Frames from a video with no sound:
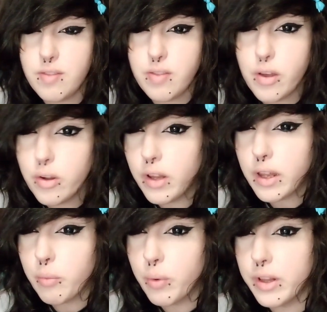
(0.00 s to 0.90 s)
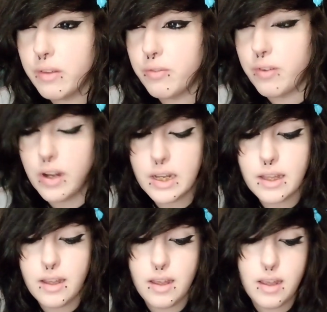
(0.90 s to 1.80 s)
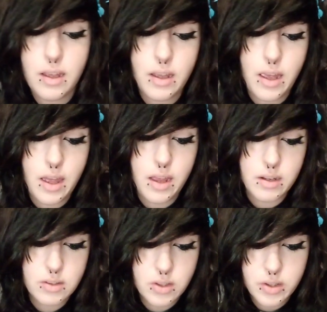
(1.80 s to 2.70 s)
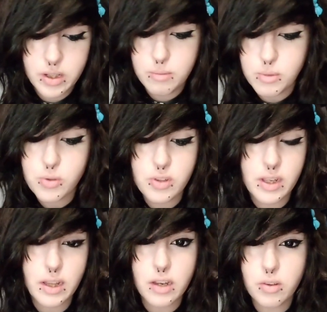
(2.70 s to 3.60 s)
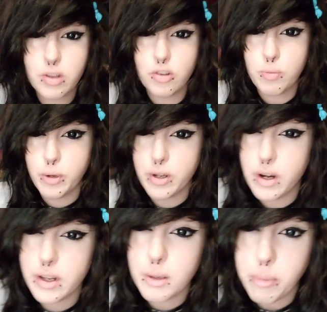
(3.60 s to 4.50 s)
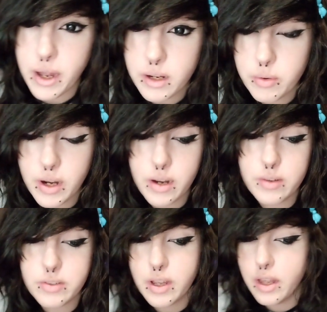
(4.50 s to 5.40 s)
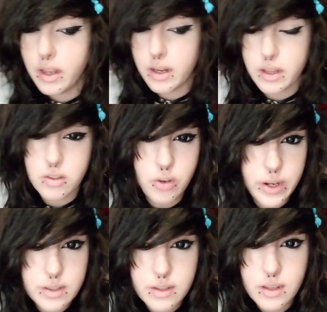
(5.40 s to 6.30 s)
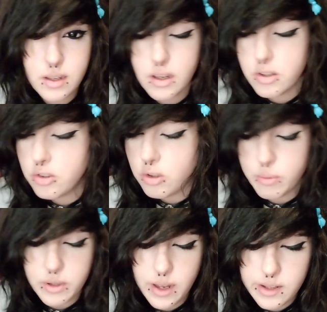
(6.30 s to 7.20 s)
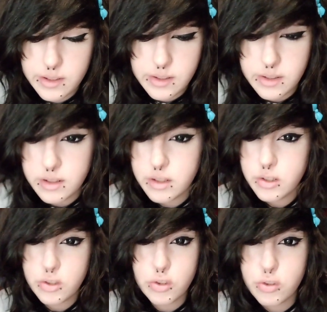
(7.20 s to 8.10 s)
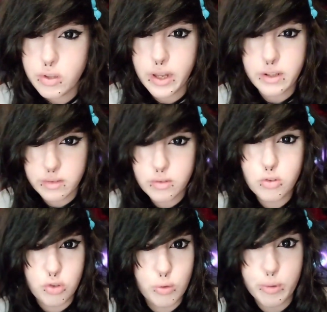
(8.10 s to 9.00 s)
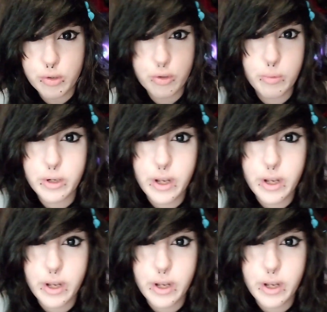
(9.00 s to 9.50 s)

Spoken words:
they're really funky and good music that you could just put on in the background. It gets crazy, super talented, super, super